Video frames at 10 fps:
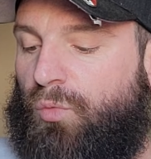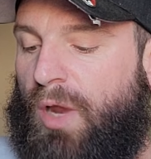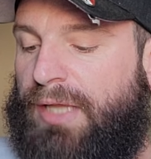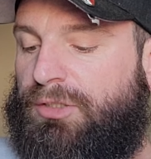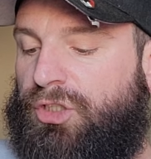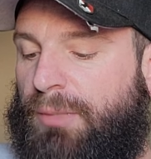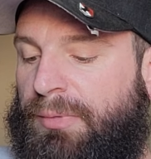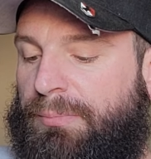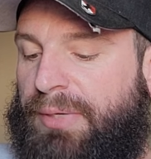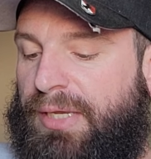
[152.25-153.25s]
Red,
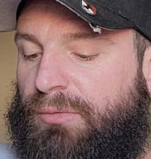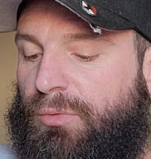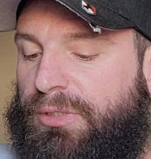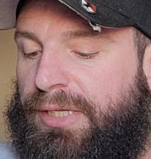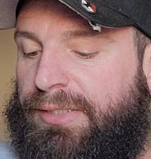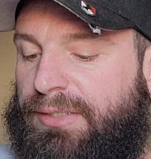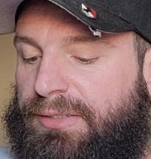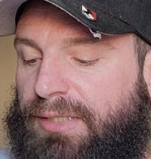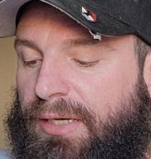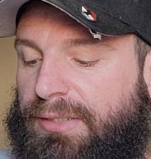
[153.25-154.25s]
Jim, and Pete would lead the
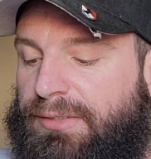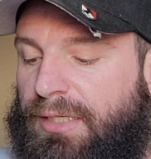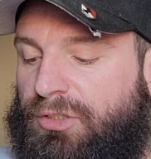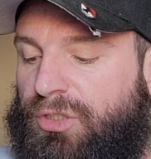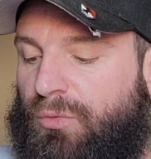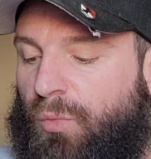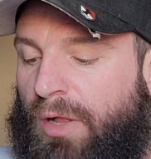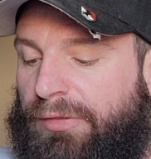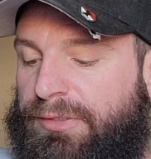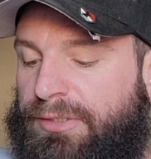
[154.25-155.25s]
study session
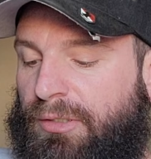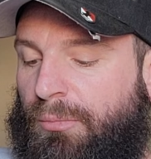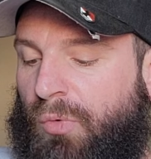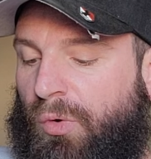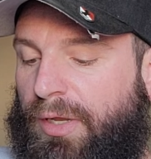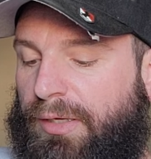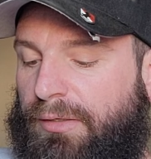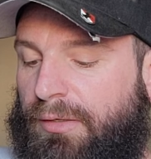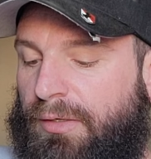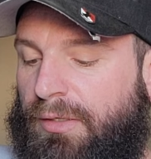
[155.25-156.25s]
well into the
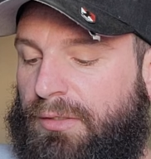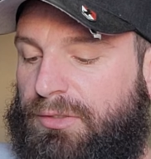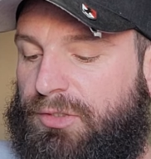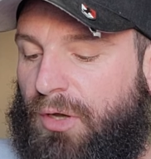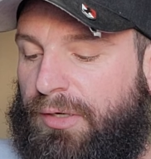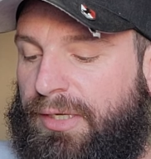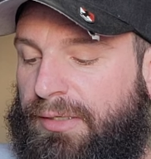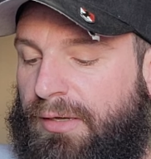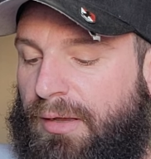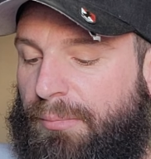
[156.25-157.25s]
morning,
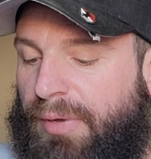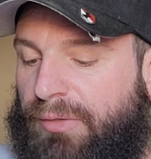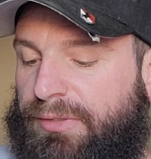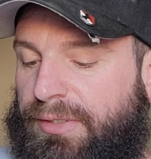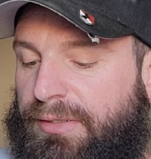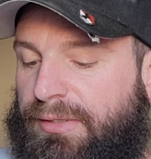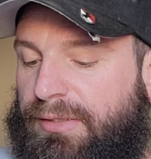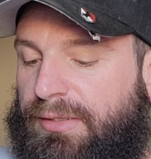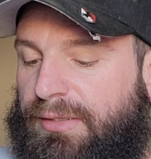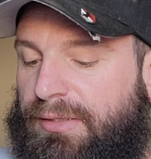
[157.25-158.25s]
talking about
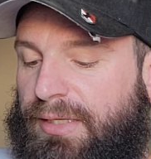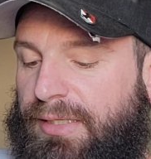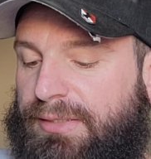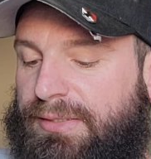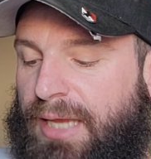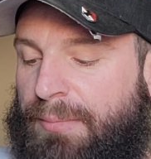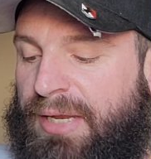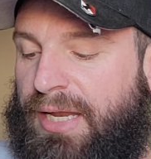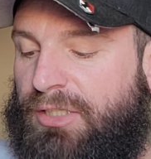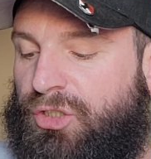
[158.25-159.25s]
the
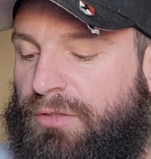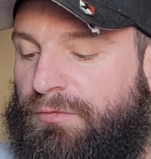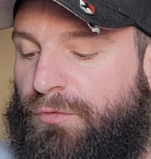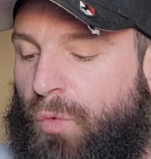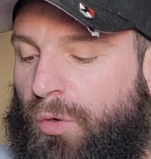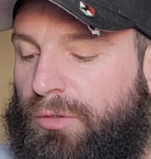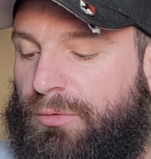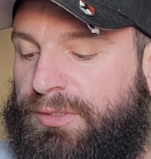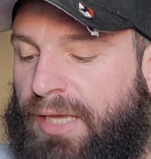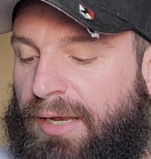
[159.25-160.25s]
examination for
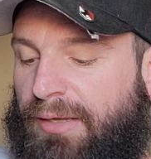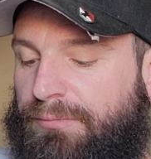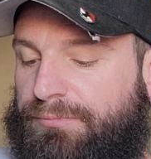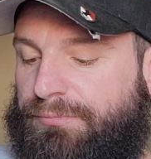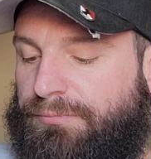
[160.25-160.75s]
lieutenant.